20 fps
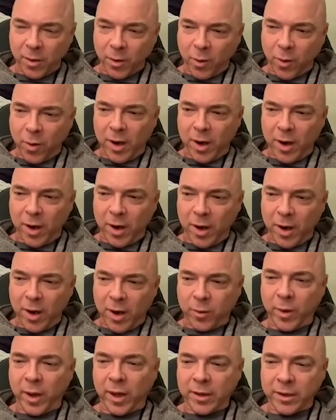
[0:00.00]
quite well
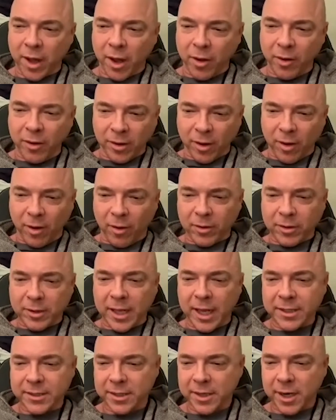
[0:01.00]
known in the old
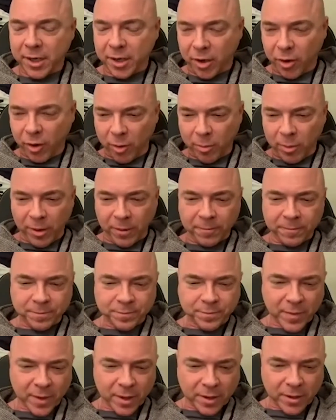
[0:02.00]
days around Durban
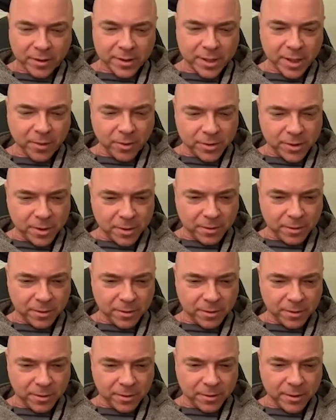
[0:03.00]
because they were also
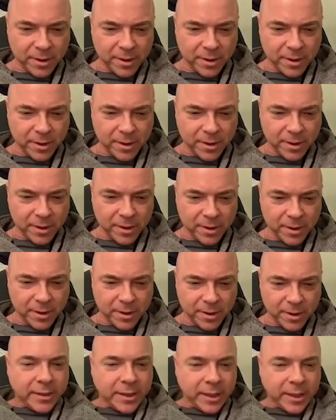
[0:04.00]
thugs.
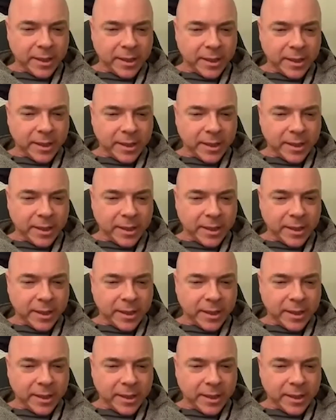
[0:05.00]
But